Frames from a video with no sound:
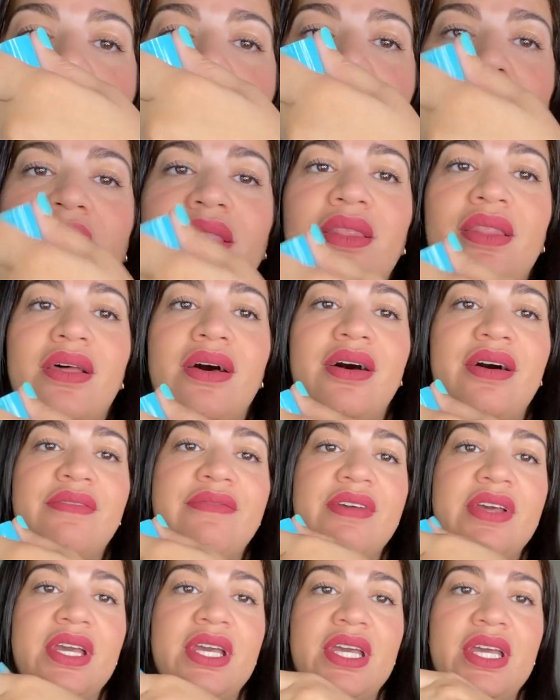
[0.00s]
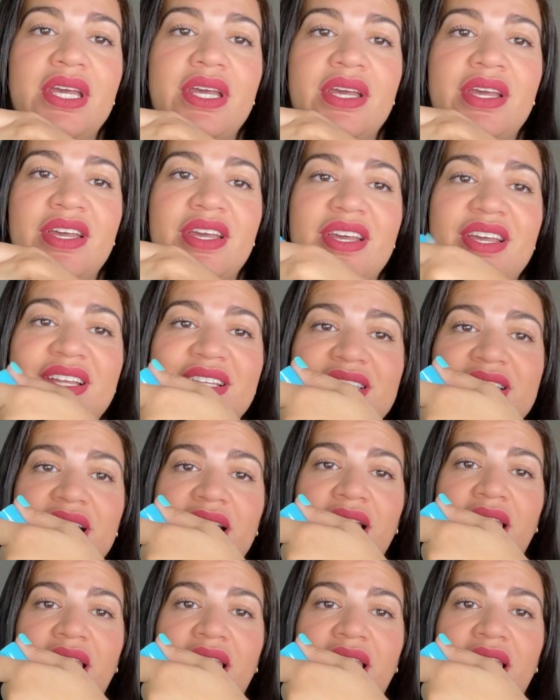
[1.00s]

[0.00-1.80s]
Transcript: I love it.